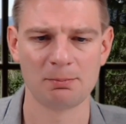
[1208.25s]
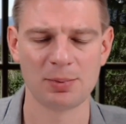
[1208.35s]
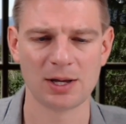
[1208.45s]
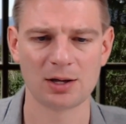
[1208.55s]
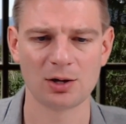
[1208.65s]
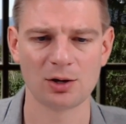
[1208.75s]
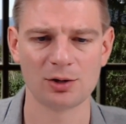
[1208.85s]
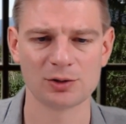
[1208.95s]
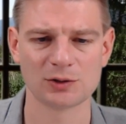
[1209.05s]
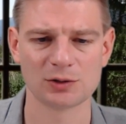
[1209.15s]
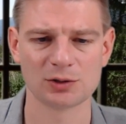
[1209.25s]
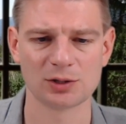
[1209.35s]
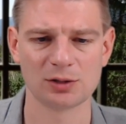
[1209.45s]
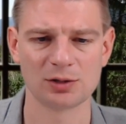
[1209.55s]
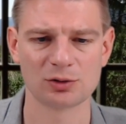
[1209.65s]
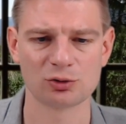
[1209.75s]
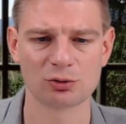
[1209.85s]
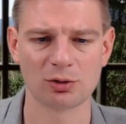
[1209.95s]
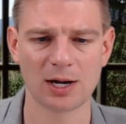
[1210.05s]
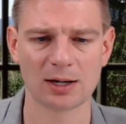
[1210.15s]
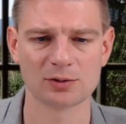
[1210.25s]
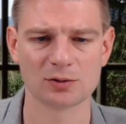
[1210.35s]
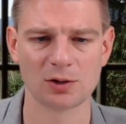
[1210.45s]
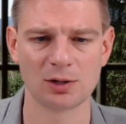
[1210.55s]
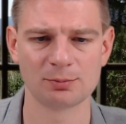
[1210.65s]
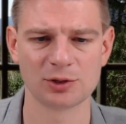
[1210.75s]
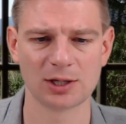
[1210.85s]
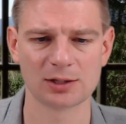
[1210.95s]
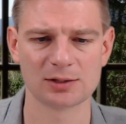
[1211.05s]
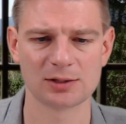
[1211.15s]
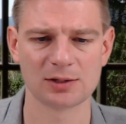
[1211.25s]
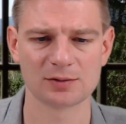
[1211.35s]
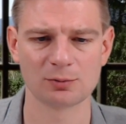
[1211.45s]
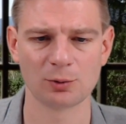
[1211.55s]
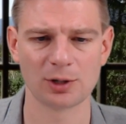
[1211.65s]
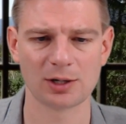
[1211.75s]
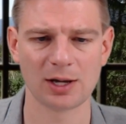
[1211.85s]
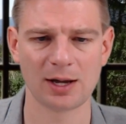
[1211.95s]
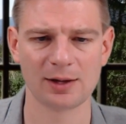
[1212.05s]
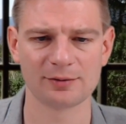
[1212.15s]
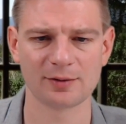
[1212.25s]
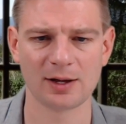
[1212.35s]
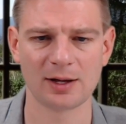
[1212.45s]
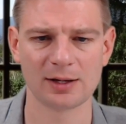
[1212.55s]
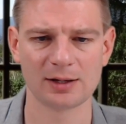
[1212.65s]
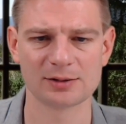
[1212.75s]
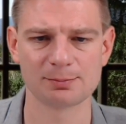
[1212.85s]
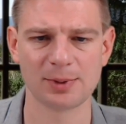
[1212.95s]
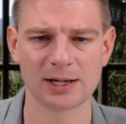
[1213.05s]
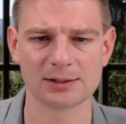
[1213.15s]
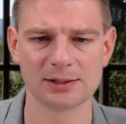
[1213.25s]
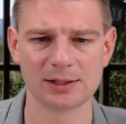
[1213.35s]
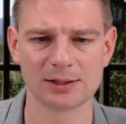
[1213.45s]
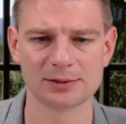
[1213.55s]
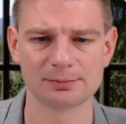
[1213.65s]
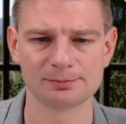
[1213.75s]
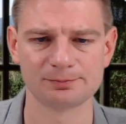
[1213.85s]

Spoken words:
because the tracks object doesn't work as I expected it.